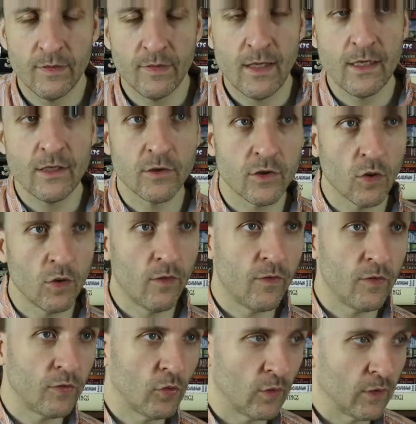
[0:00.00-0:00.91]
These are sort
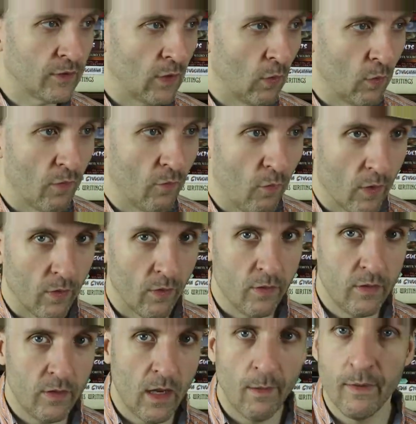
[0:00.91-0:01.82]
of the stories that would have won
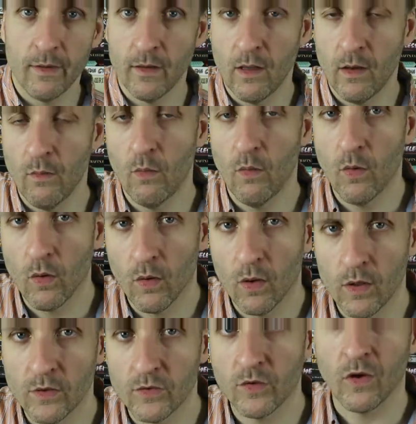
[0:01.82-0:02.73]
Nebula
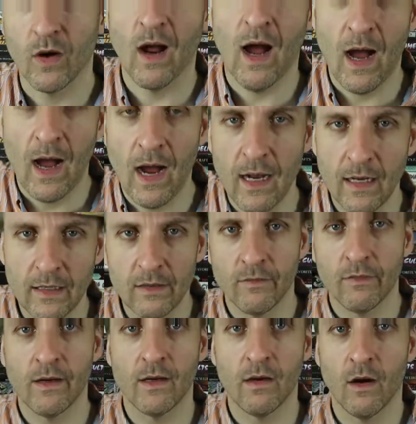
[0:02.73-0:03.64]
awards. They're highly
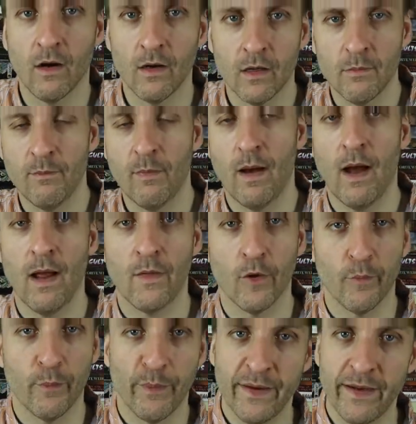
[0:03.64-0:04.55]
regarded by
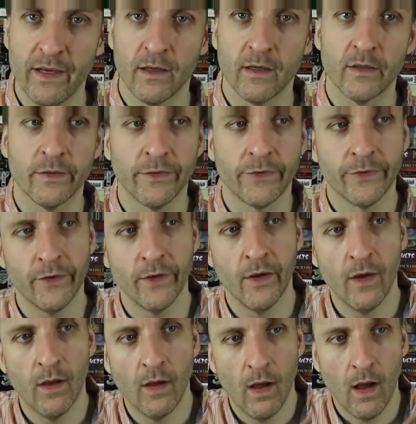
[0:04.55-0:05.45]
their peers,
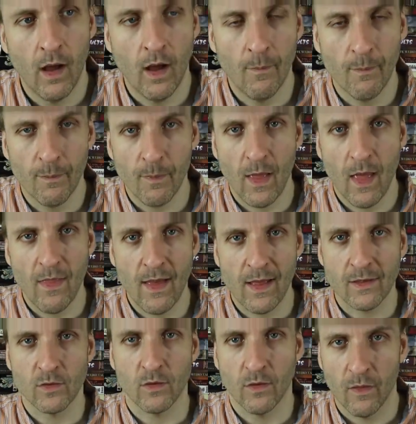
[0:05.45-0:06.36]
um, and
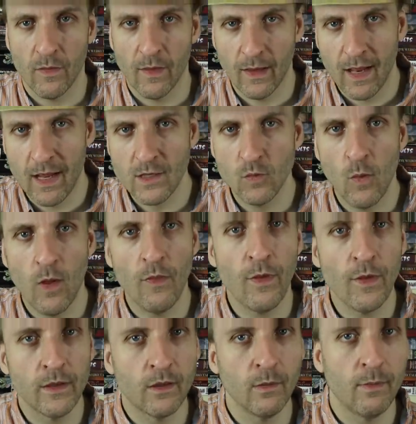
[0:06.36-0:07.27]
that sort of thing. And it's
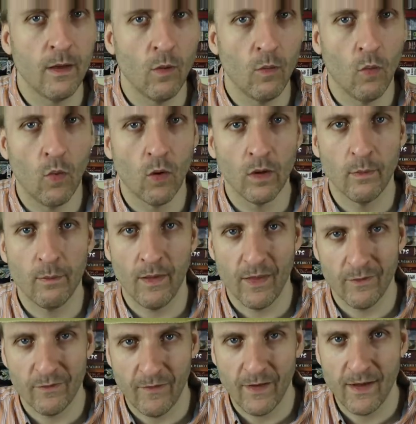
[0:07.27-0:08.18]
one thing to be awarded
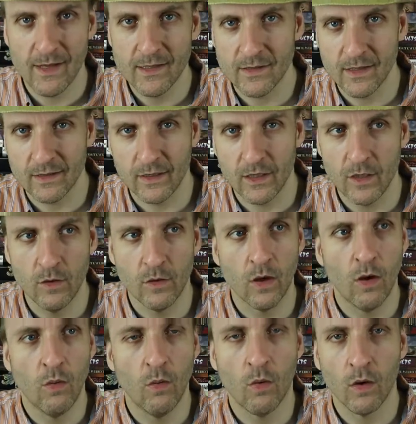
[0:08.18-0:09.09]
by the fans, like the
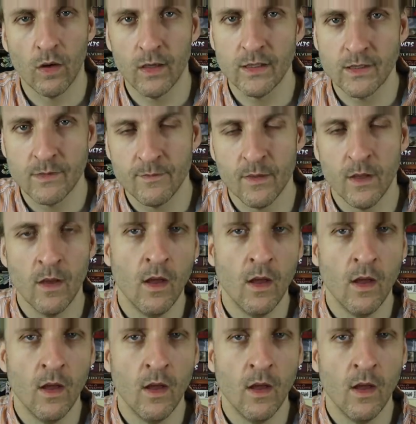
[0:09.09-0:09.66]
Hugo Award is.